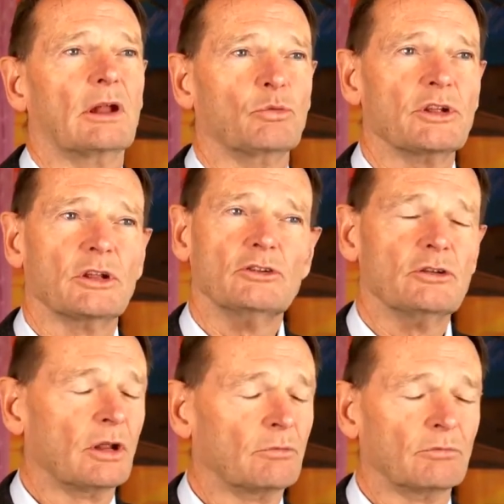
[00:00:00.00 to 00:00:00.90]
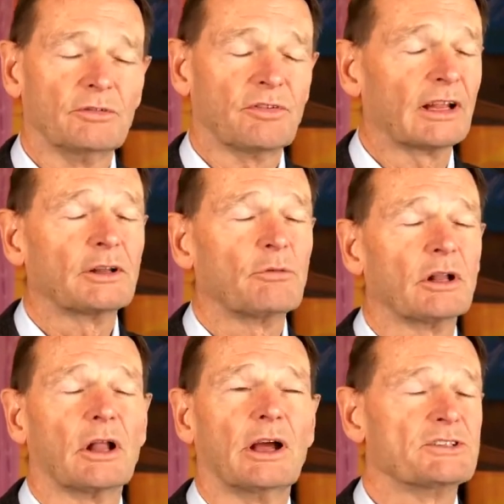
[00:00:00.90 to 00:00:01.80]
And we finally
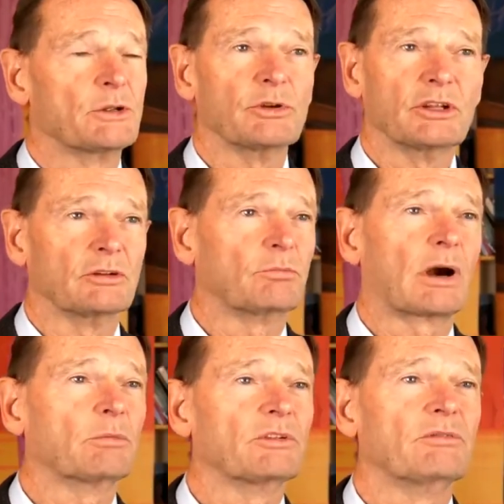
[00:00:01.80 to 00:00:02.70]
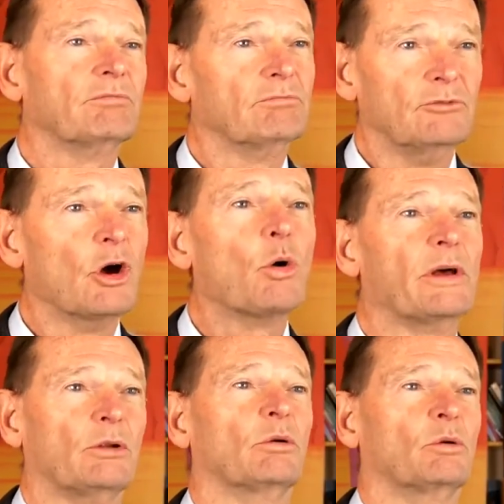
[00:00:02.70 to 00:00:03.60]
realized that we could probably know
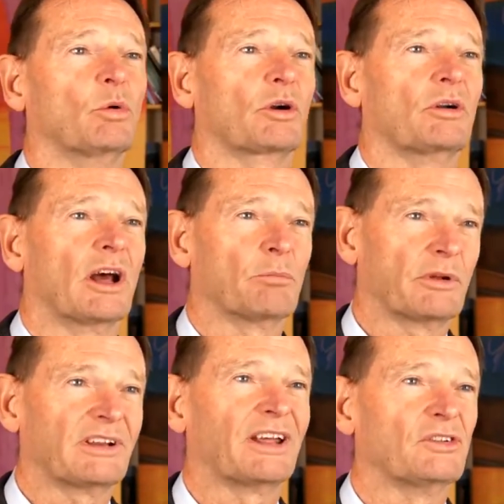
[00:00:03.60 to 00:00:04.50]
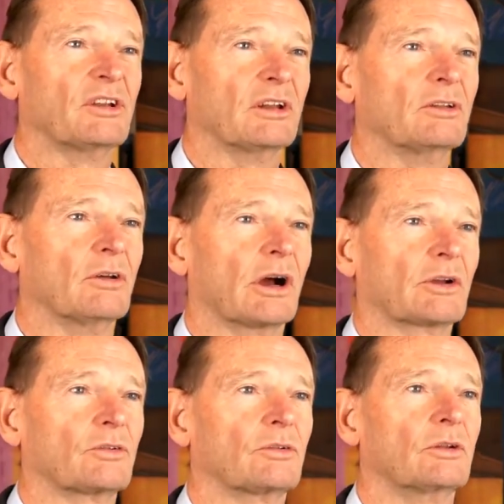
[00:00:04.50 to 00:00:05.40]
whether it would work or not by testing it in
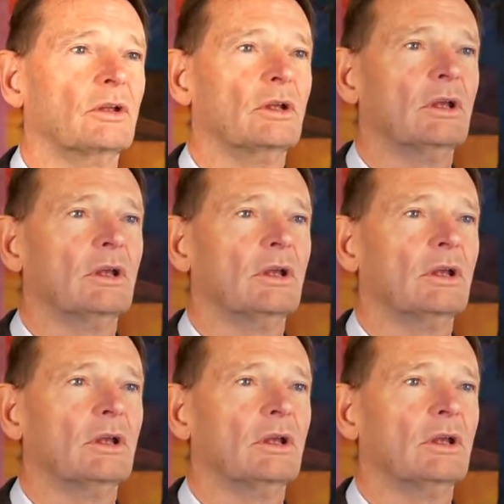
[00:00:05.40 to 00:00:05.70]
dogs.